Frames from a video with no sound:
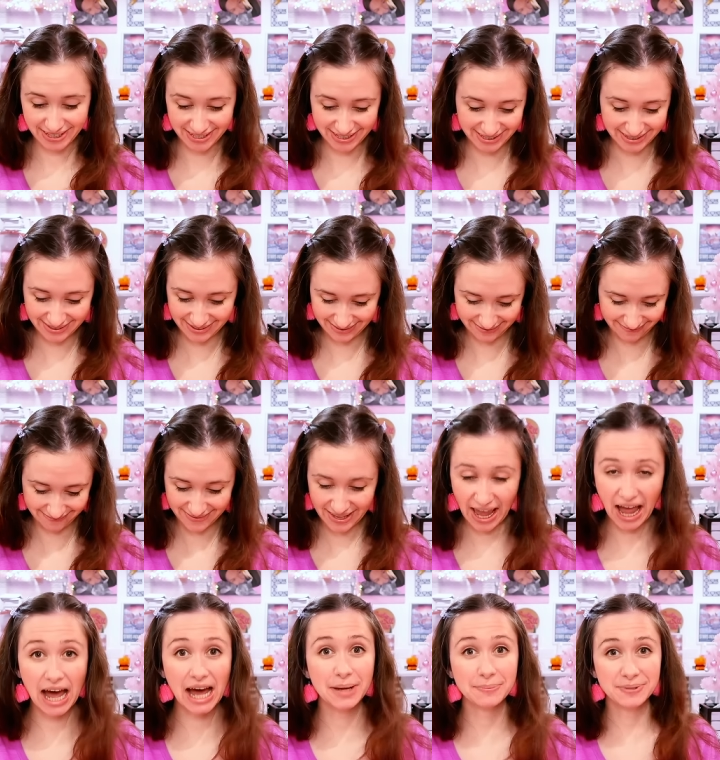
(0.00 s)
It's
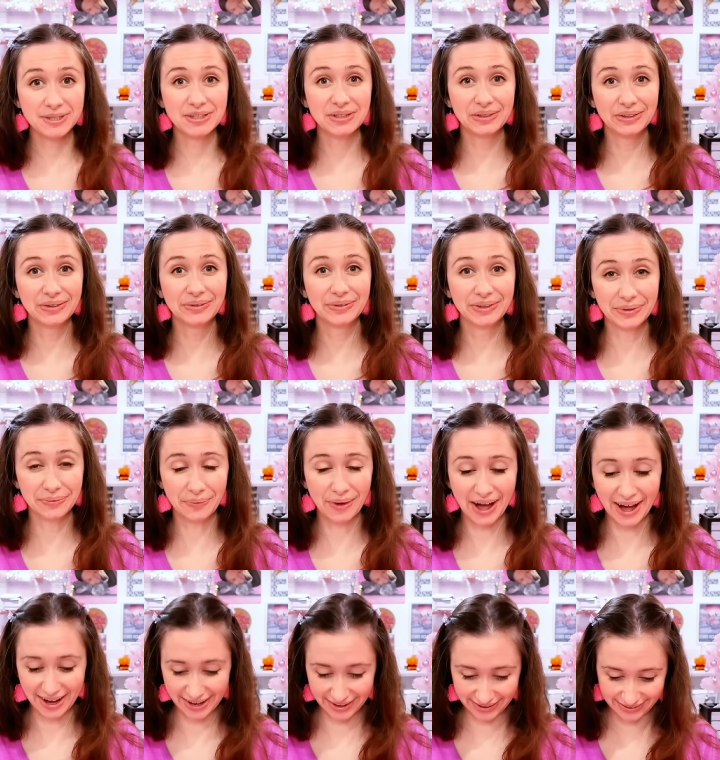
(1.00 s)
absolutely
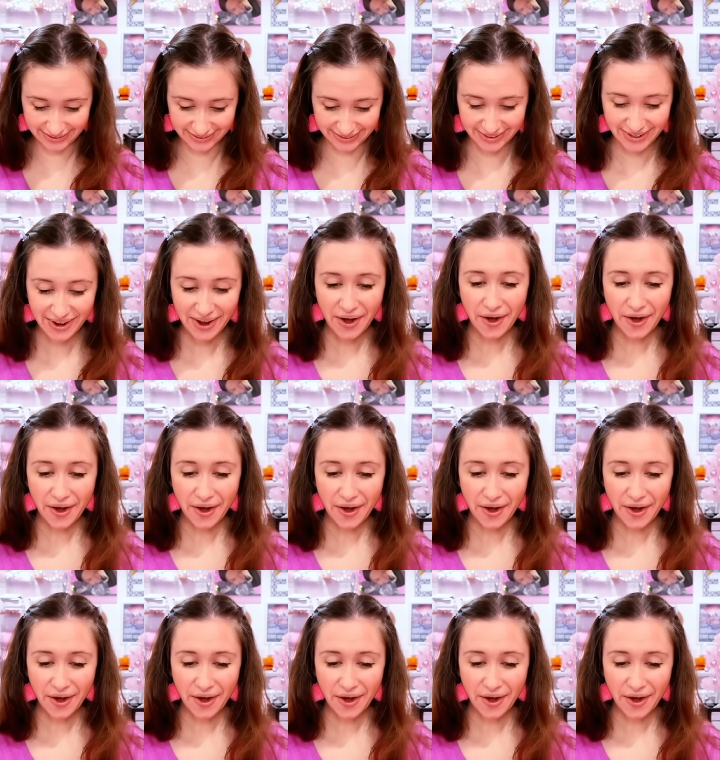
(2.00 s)
wild.